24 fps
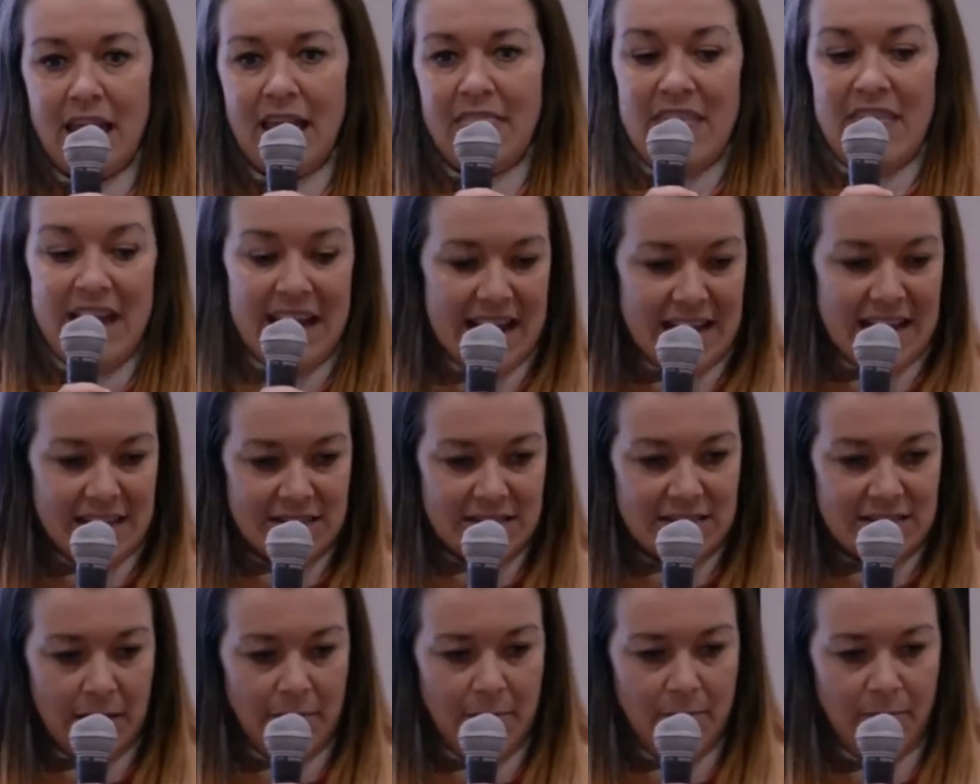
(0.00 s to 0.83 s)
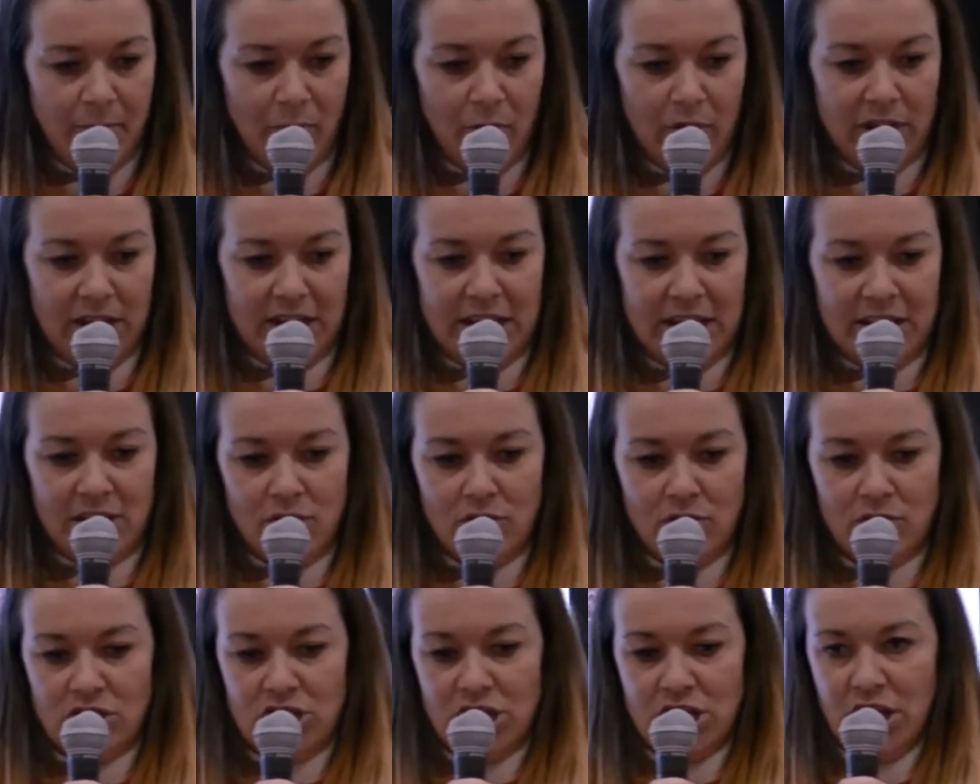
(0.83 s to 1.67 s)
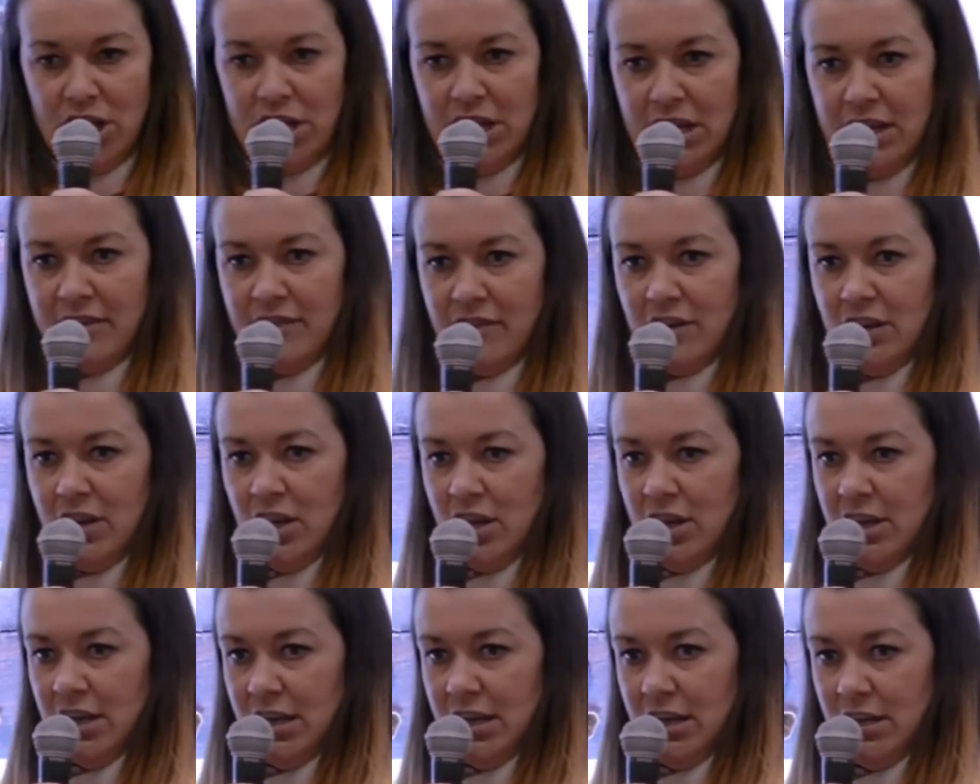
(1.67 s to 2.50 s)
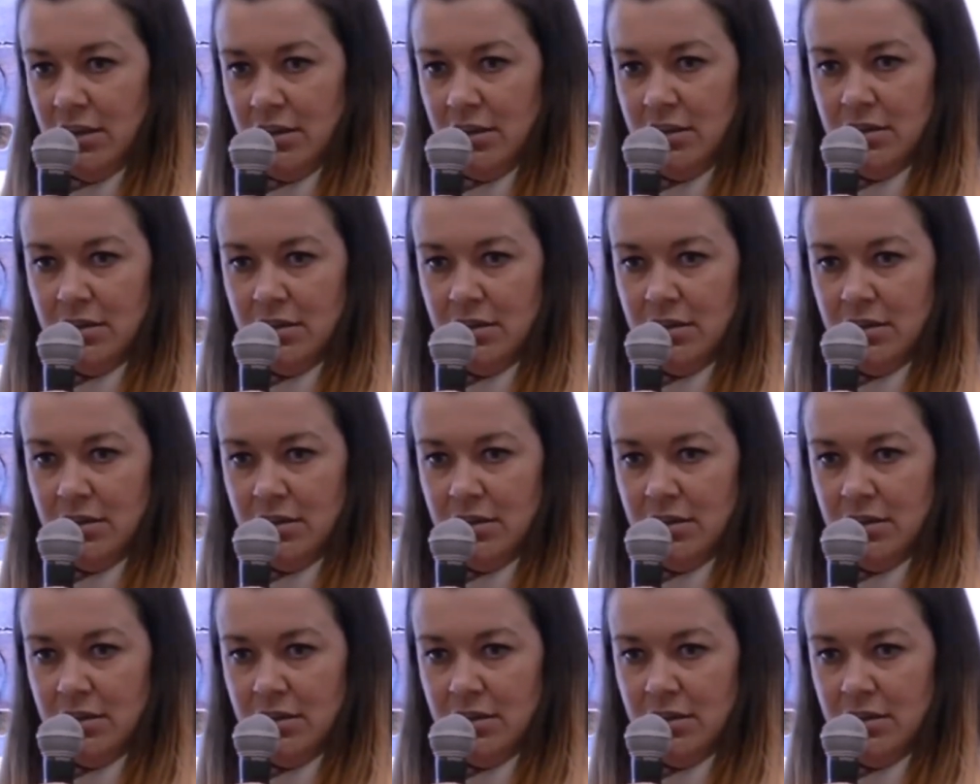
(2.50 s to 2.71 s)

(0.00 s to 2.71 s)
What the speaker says: Then at some point in your journey of learning,